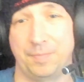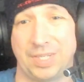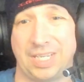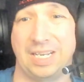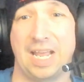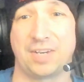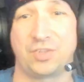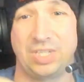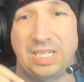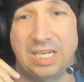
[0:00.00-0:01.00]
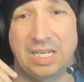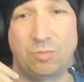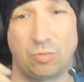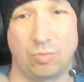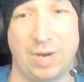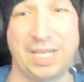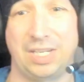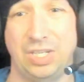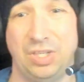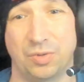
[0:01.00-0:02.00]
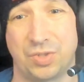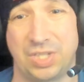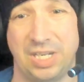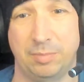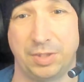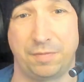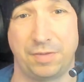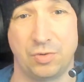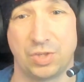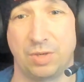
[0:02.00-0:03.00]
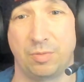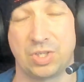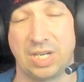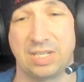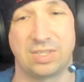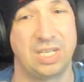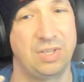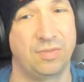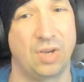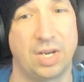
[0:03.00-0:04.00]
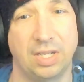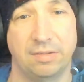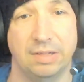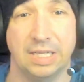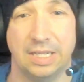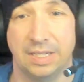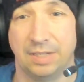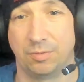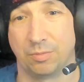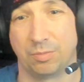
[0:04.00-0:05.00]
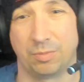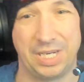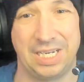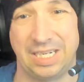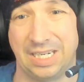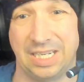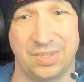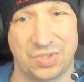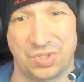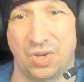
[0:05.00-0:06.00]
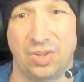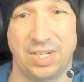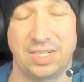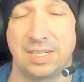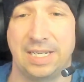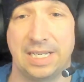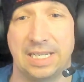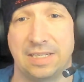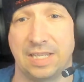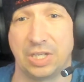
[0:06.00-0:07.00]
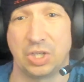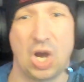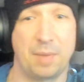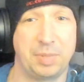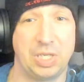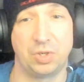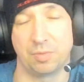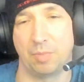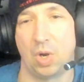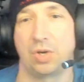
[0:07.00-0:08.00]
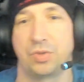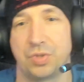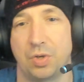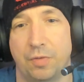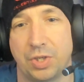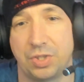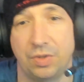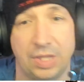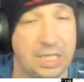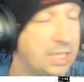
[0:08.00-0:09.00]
can actually wreck your Stable Diffusion, in which case then you've got to reinstall it and then copy your models over to the